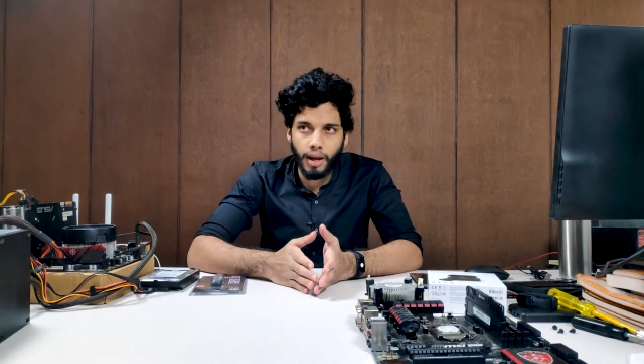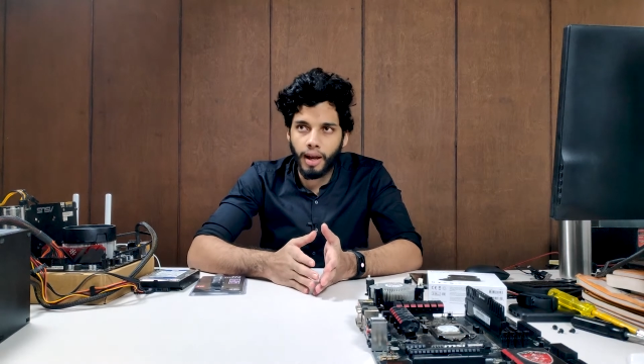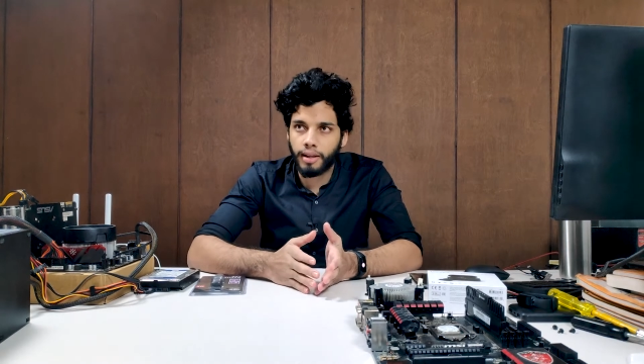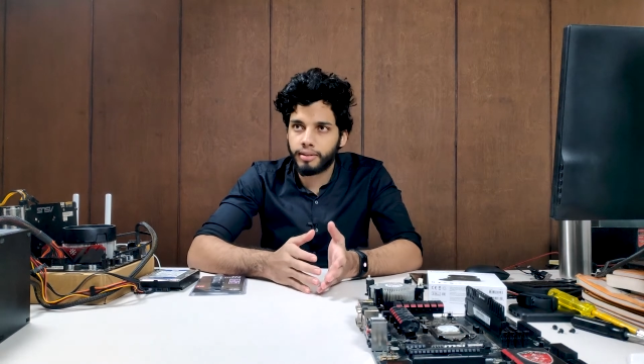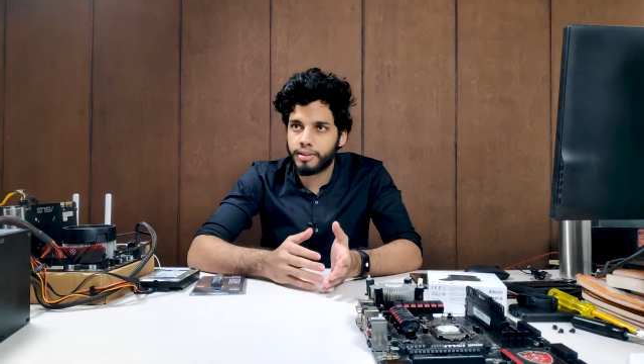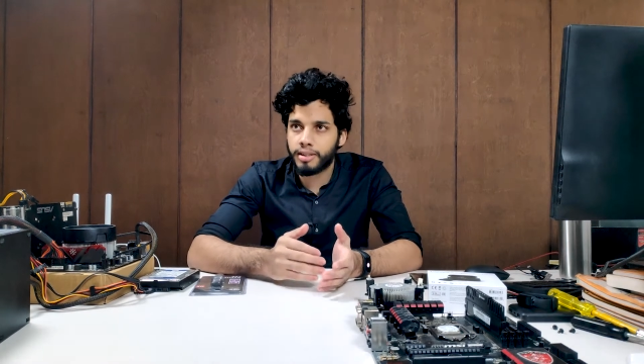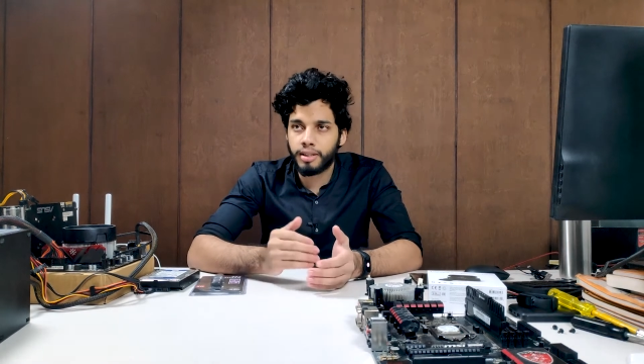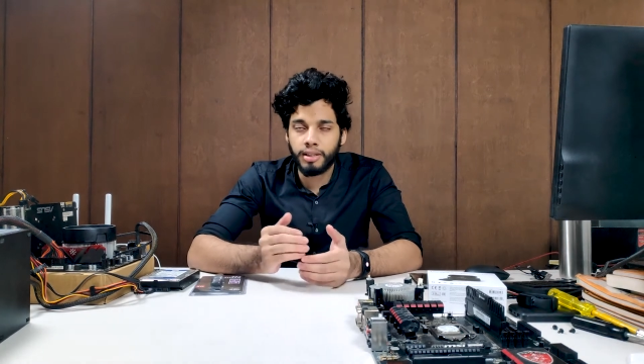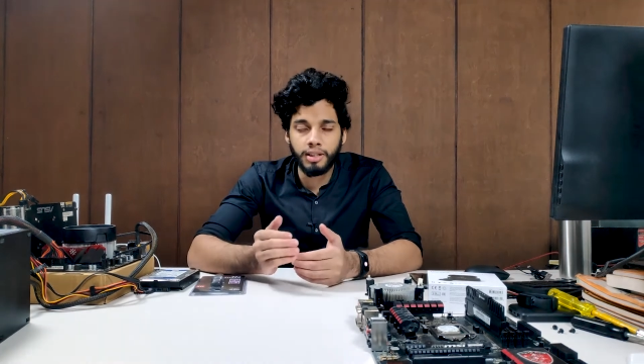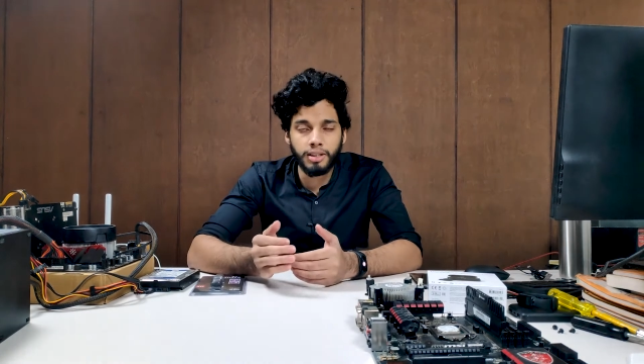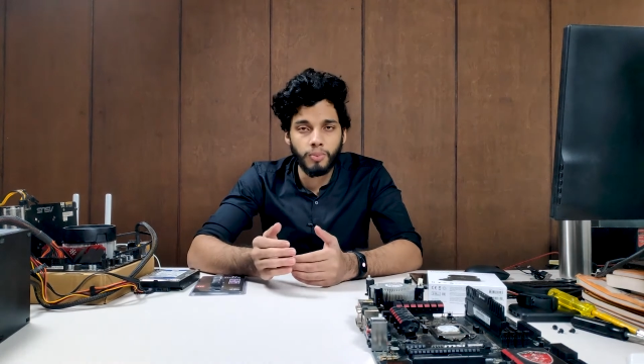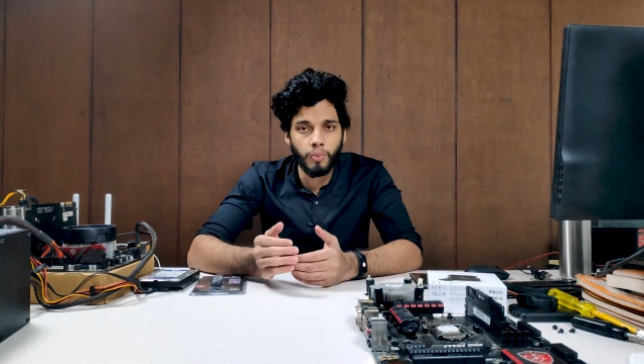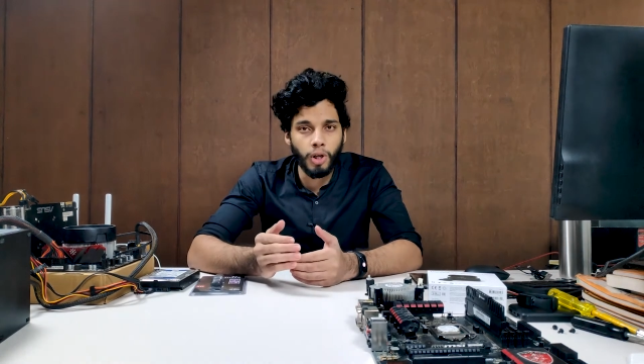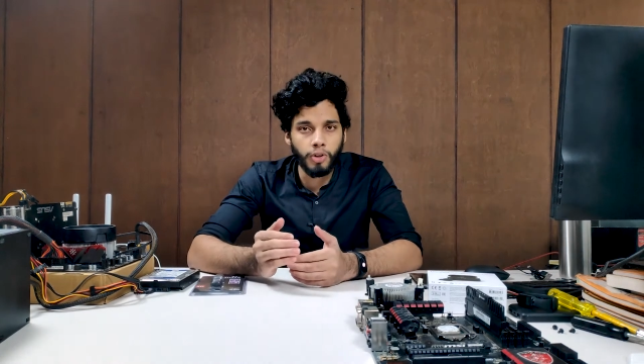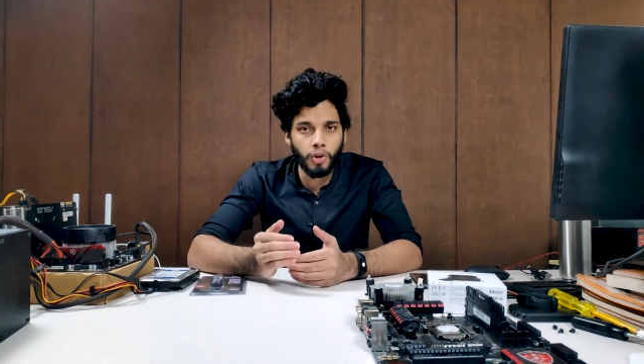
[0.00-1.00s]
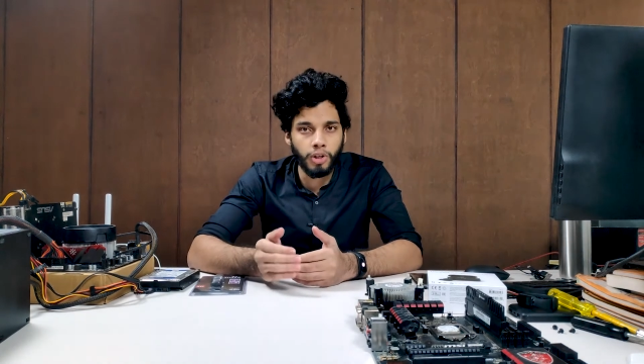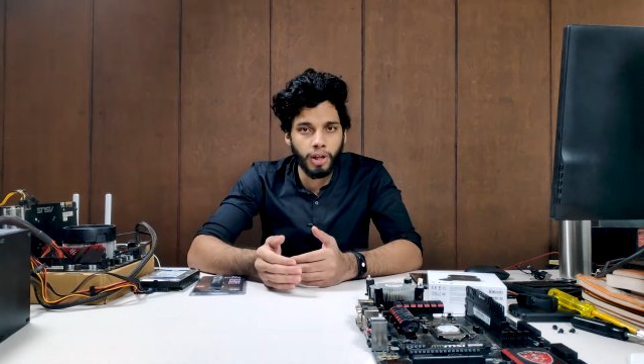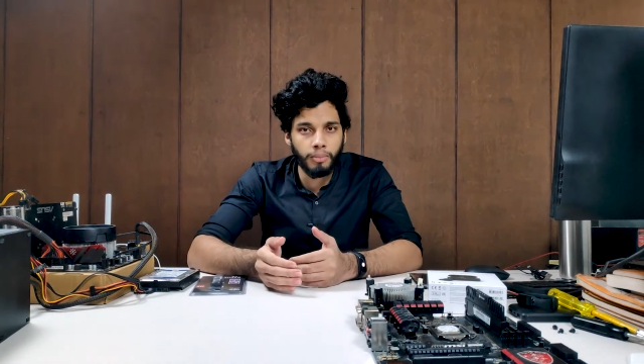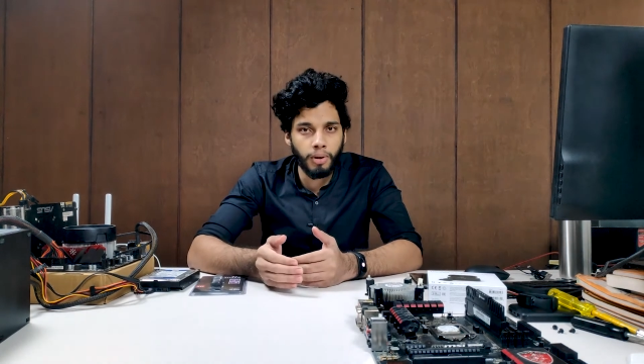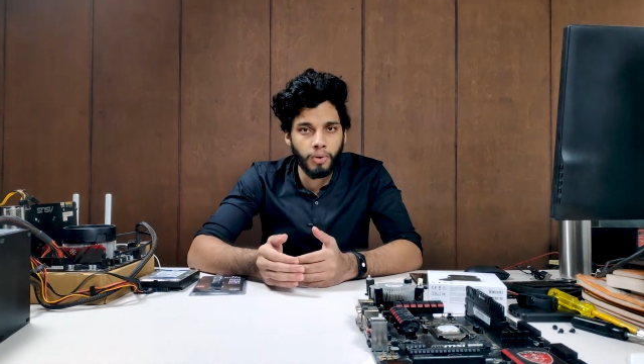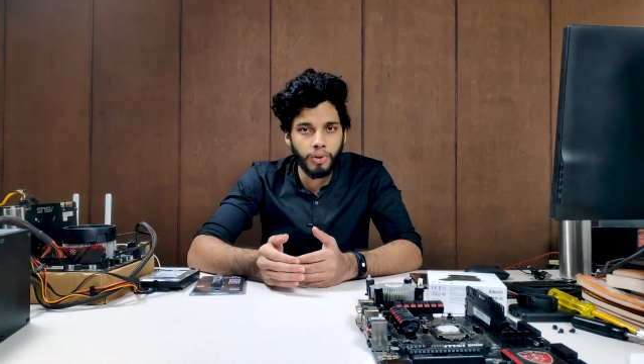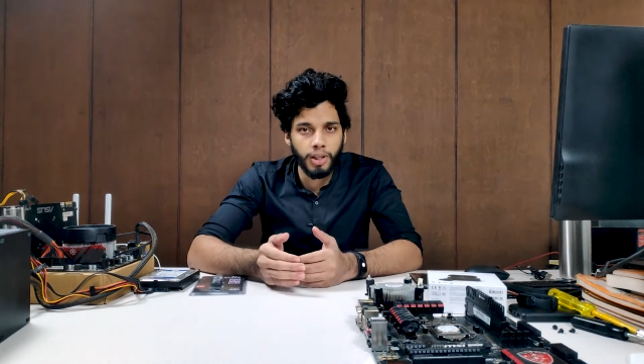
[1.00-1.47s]
And this heat we are talking
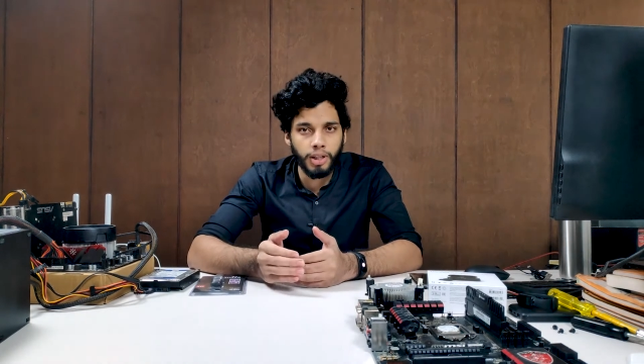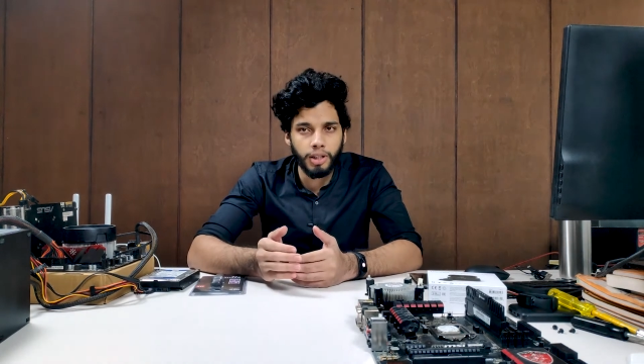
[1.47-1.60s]
about,